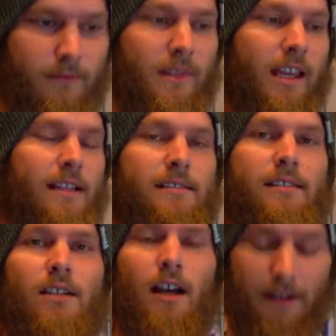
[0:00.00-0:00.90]

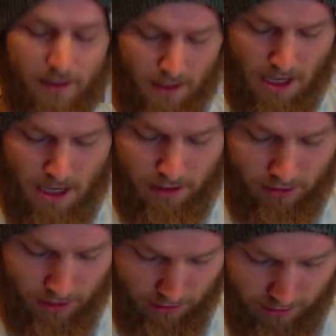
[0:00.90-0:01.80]
it's on.
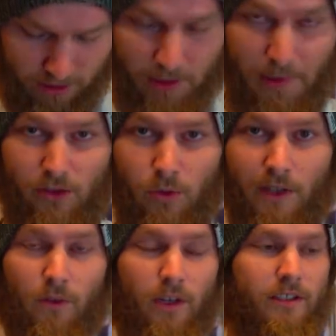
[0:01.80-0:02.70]
So this is about
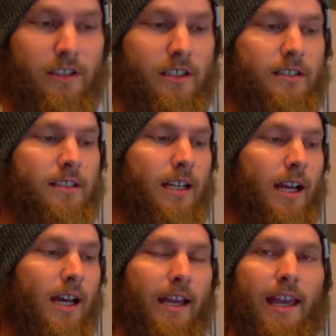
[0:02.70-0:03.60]
24 inches,
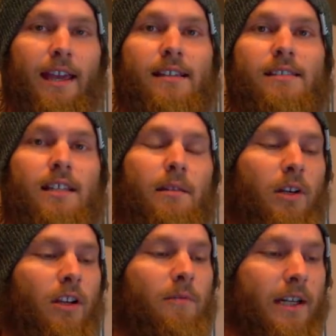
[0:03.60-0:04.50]
hangs in the
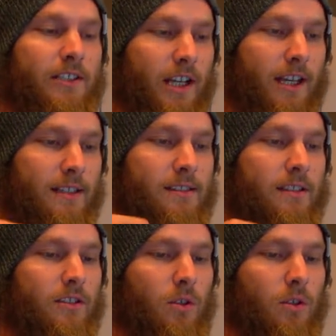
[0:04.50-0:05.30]
middle of my chest.